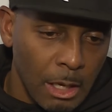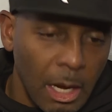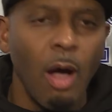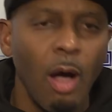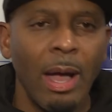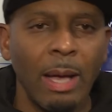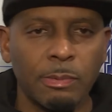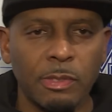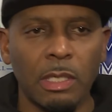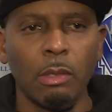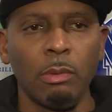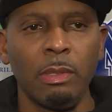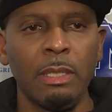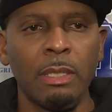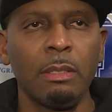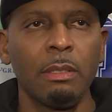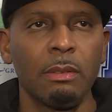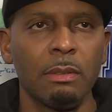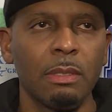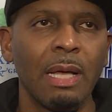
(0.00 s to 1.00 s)
Oh, absolutely.
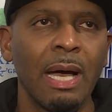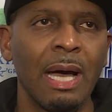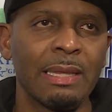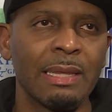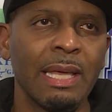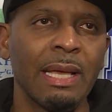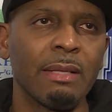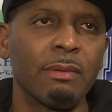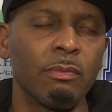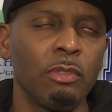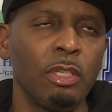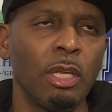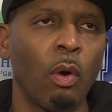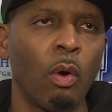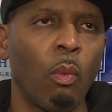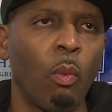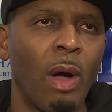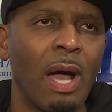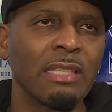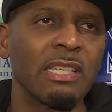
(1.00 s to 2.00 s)
I think, you know,
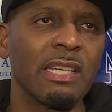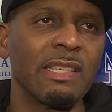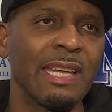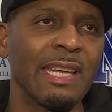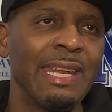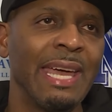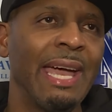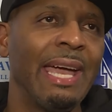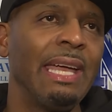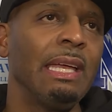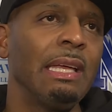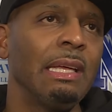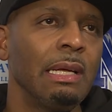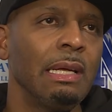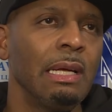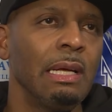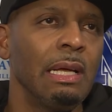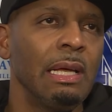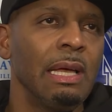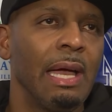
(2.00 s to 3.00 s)
watching today,
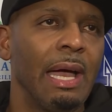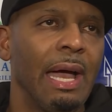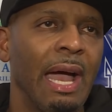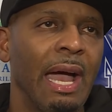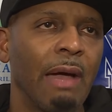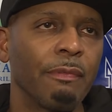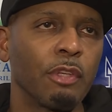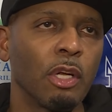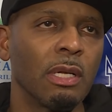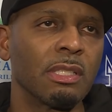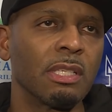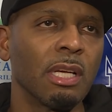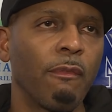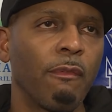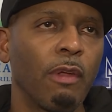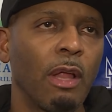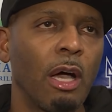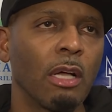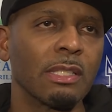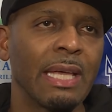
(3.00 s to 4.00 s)
after a
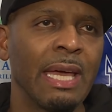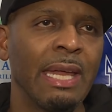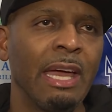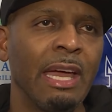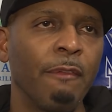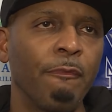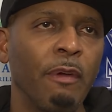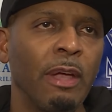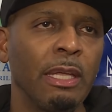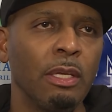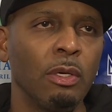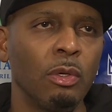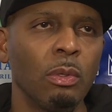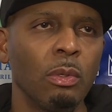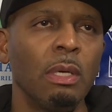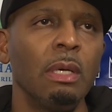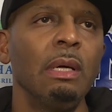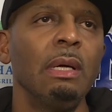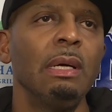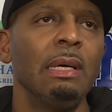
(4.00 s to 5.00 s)
tough loss at F A U,
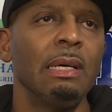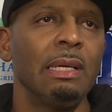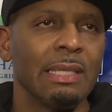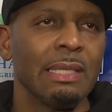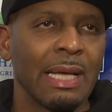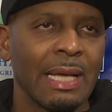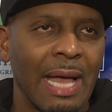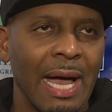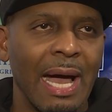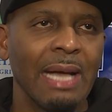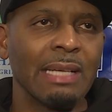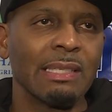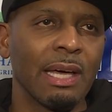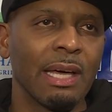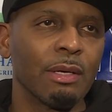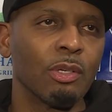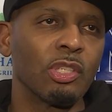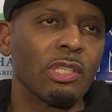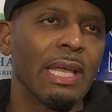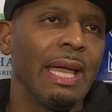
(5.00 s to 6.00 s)
the guys
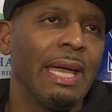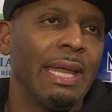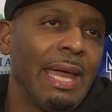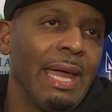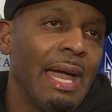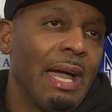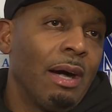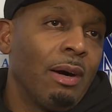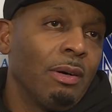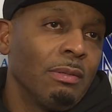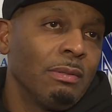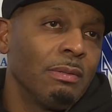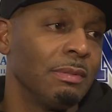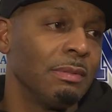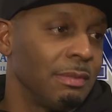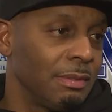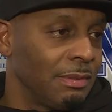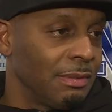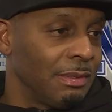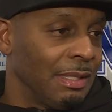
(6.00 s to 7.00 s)
understand now
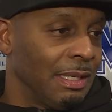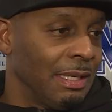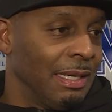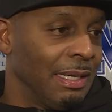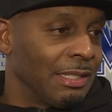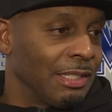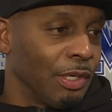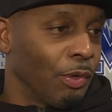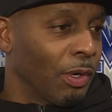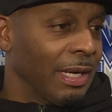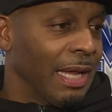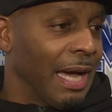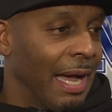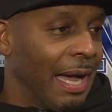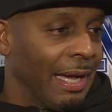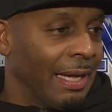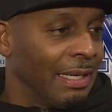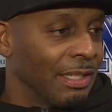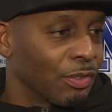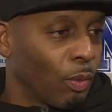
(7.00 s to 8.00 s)
it's do or
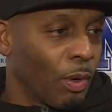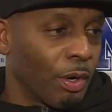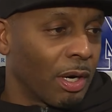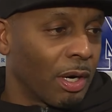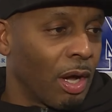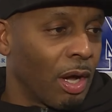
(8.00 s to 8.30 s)
die, it's win or